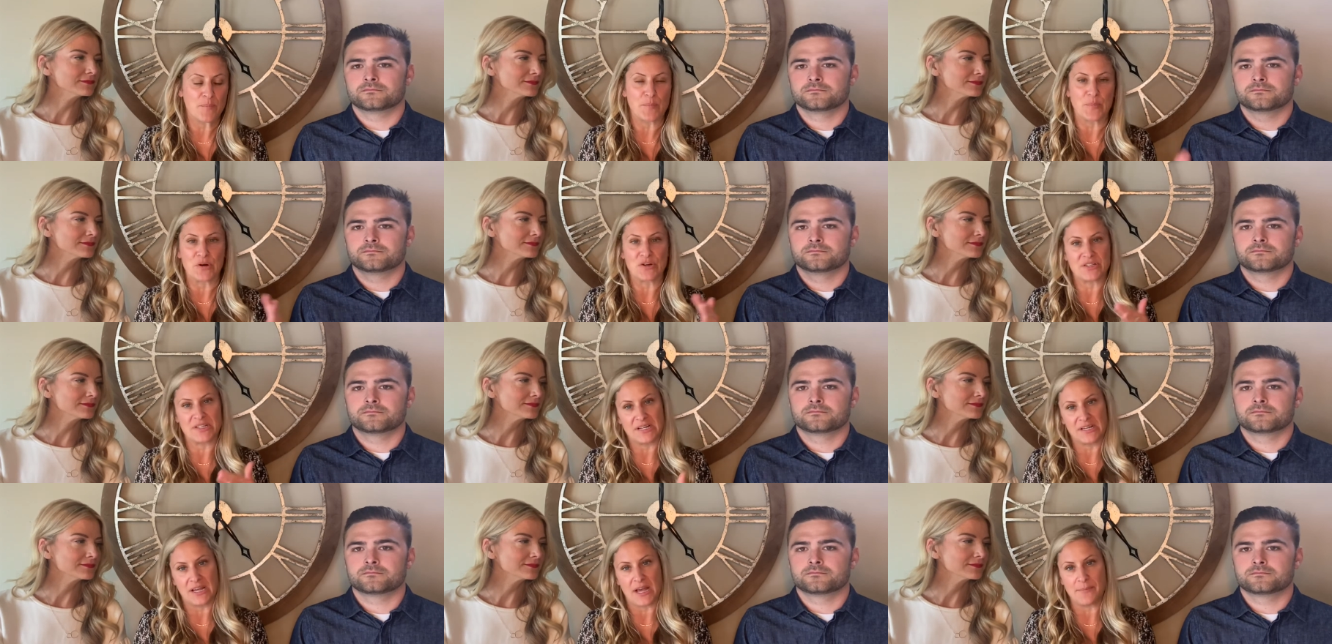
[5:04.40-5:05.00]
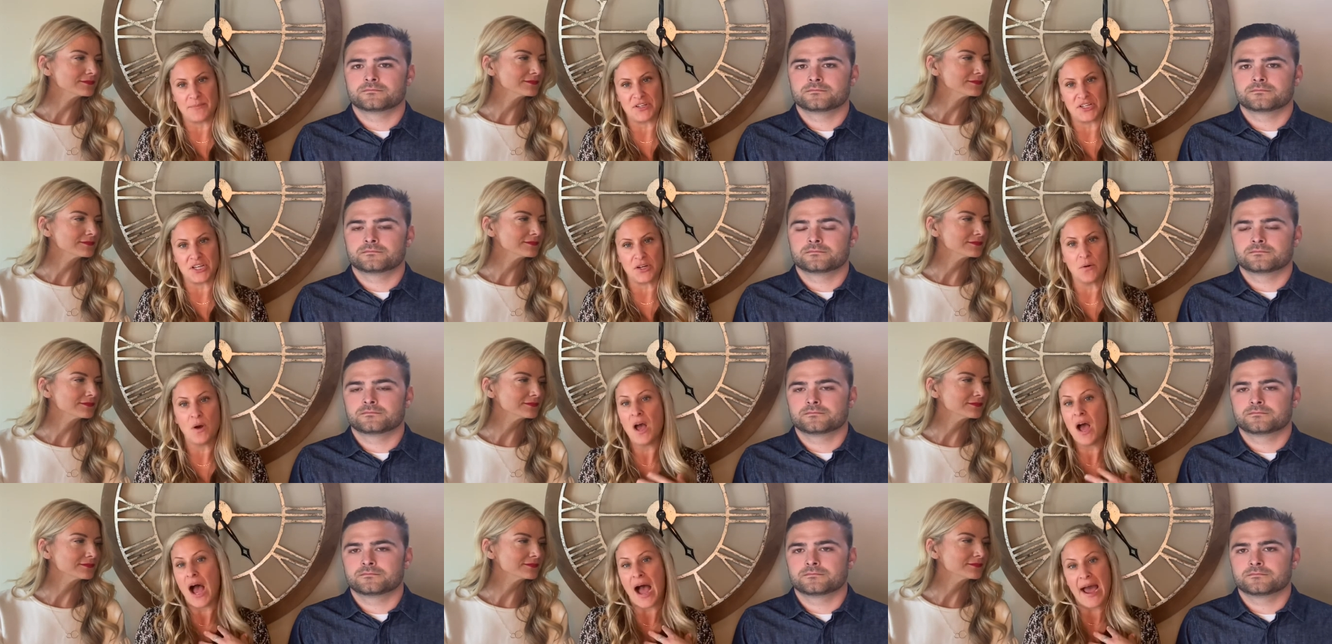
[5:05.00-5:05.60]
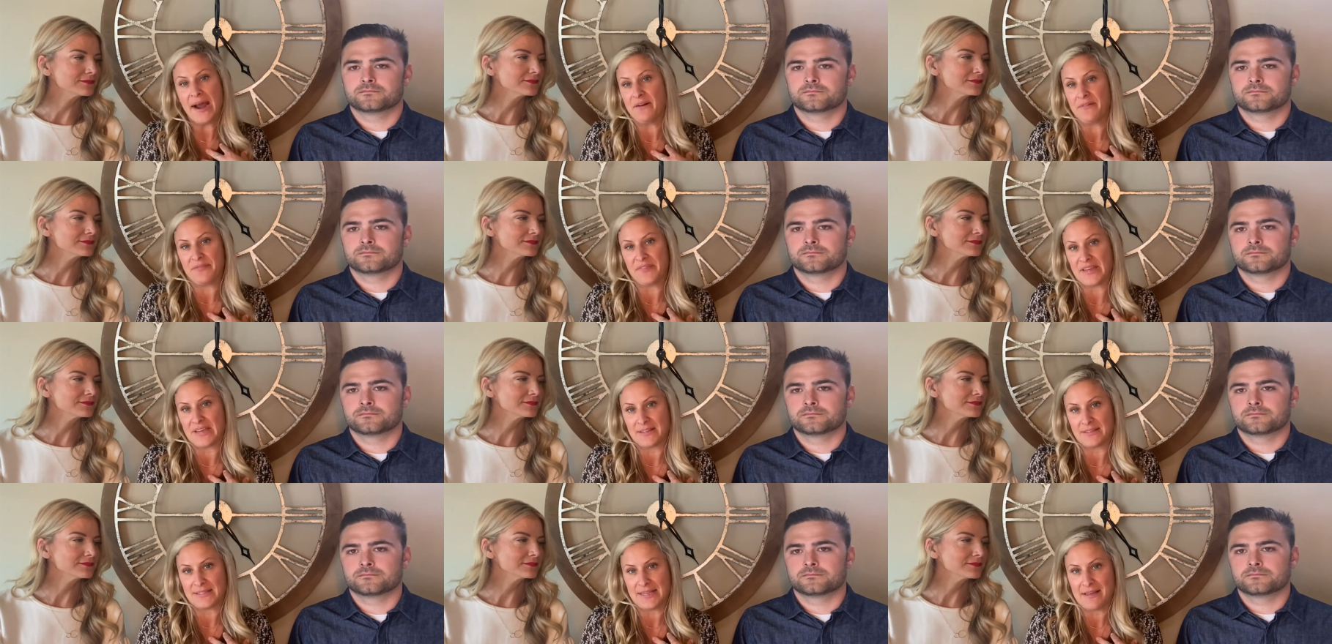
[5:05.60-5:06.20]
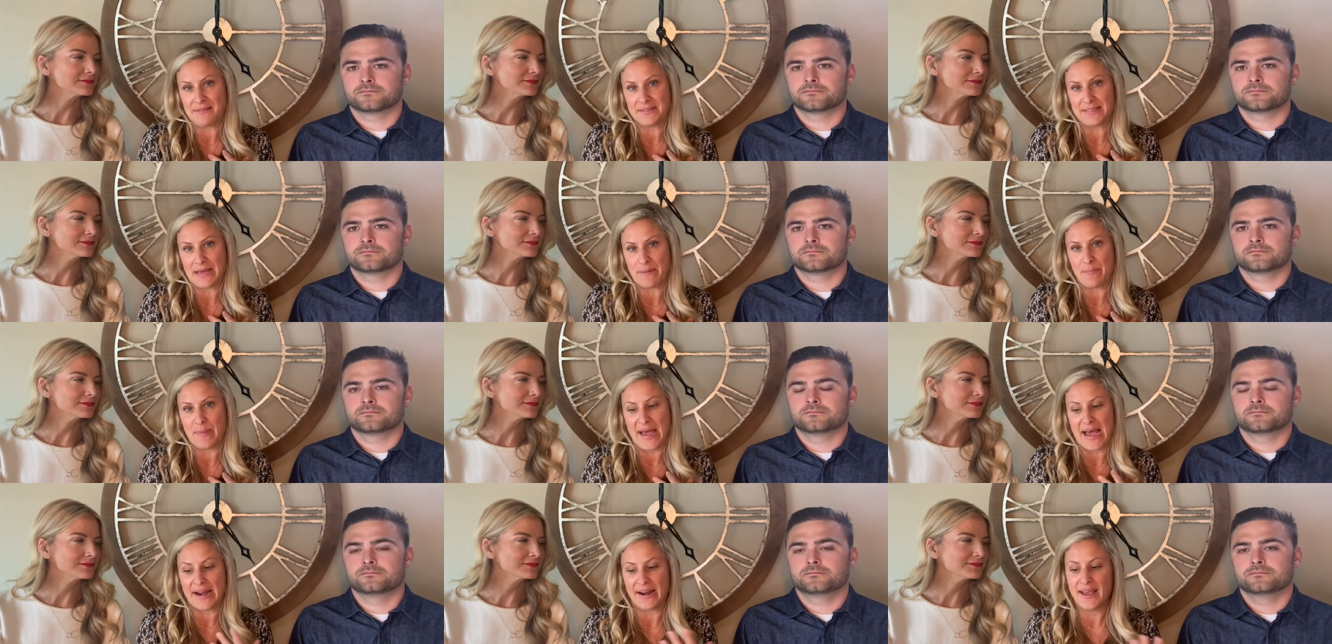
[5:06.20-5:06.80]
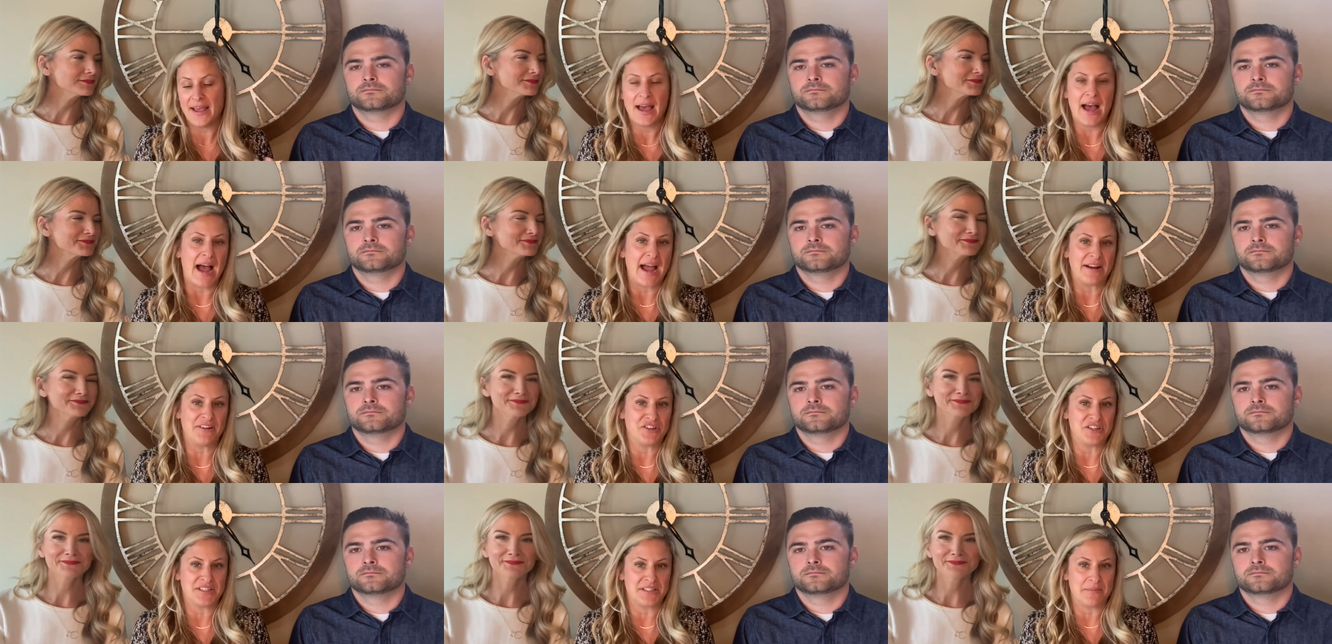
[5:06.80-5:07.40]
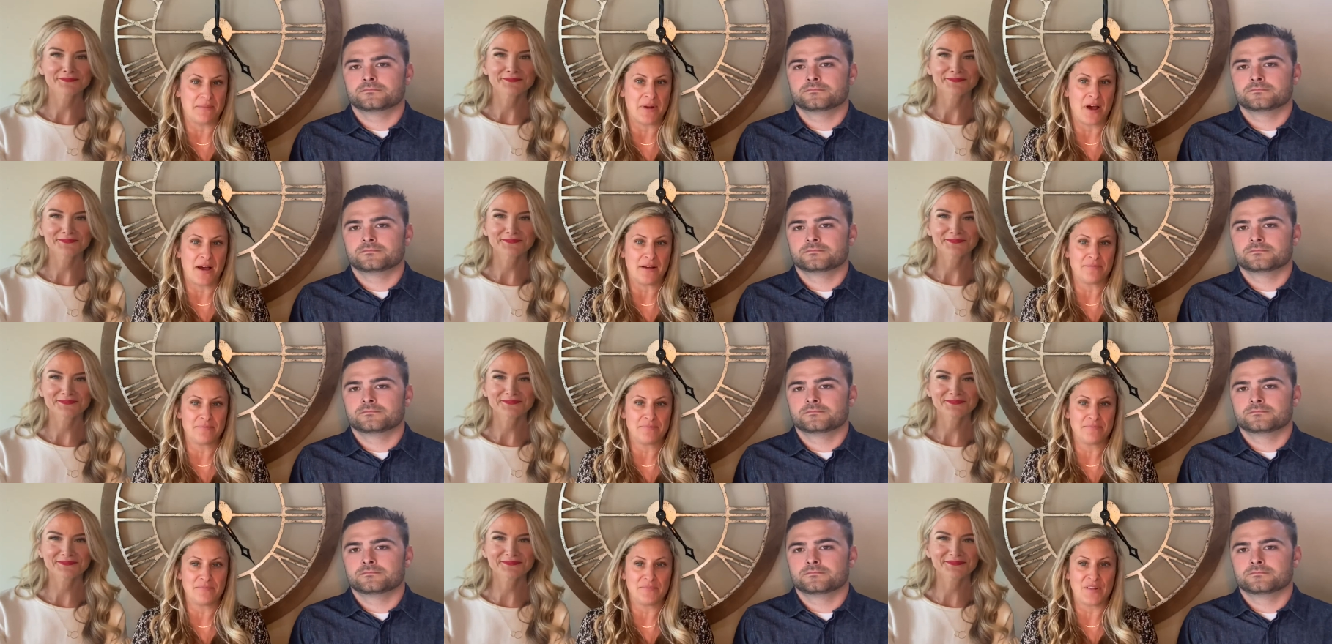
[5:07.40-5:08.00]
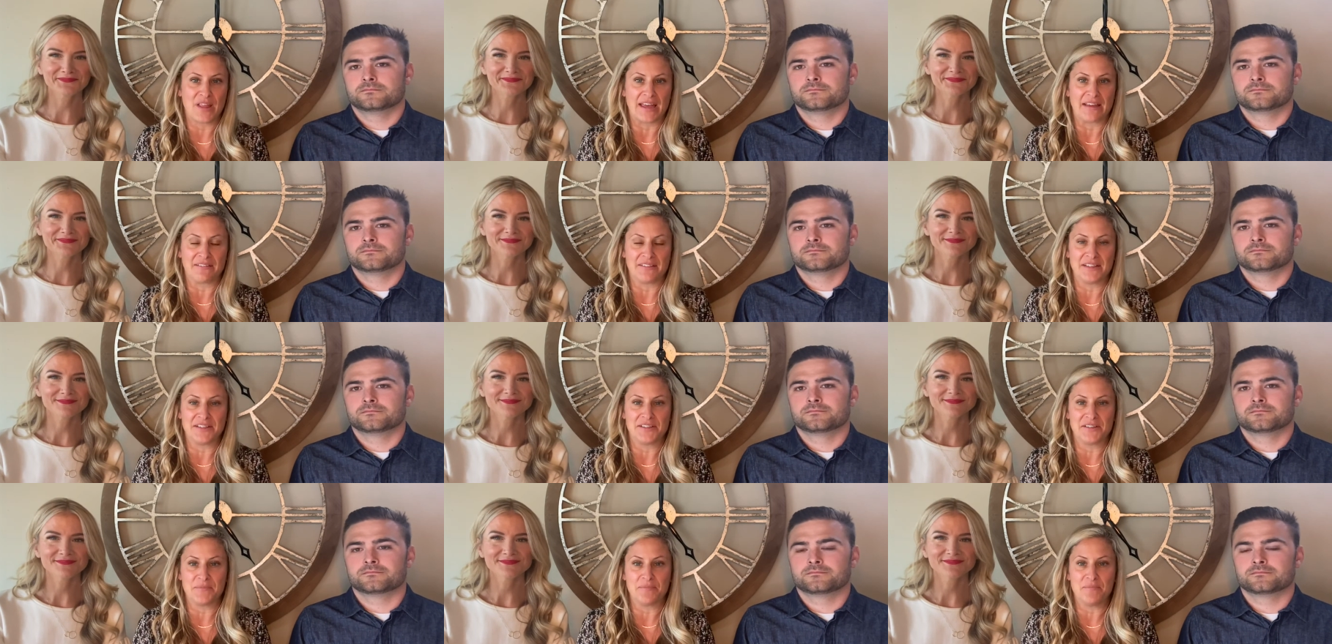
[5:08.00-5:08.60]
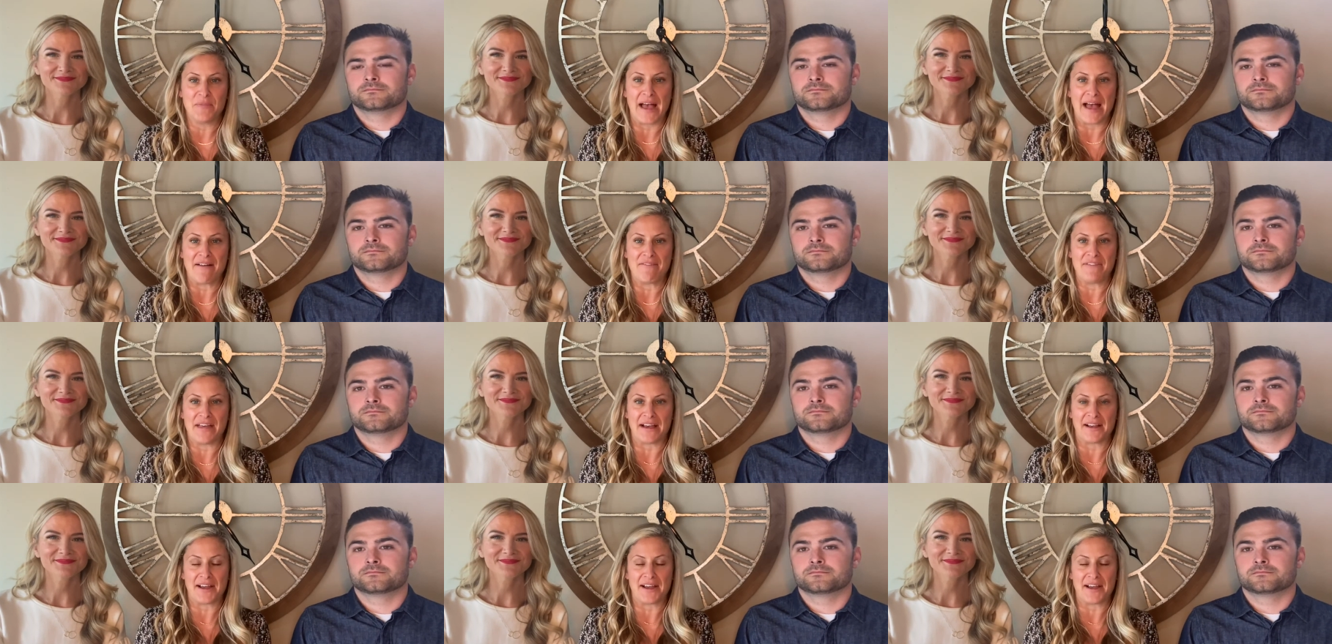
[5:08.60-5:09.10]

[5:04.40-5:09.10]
Speaker 1: person come to you, I don't think it sounds that bad. I just am not likely to have that